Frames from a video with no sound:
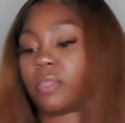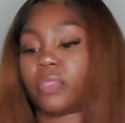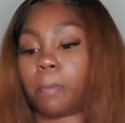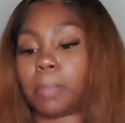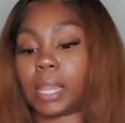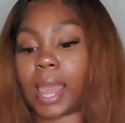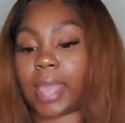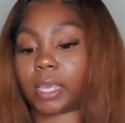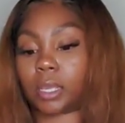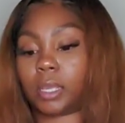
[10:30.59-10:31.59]
the
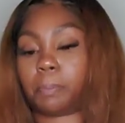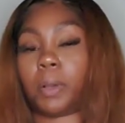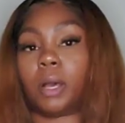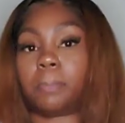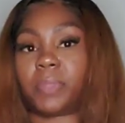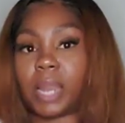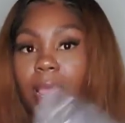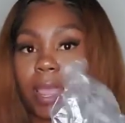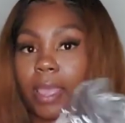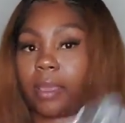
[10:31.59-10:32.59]
black pump that
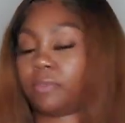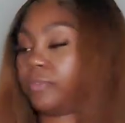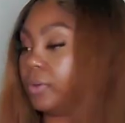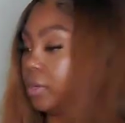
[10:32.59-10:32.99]
I have.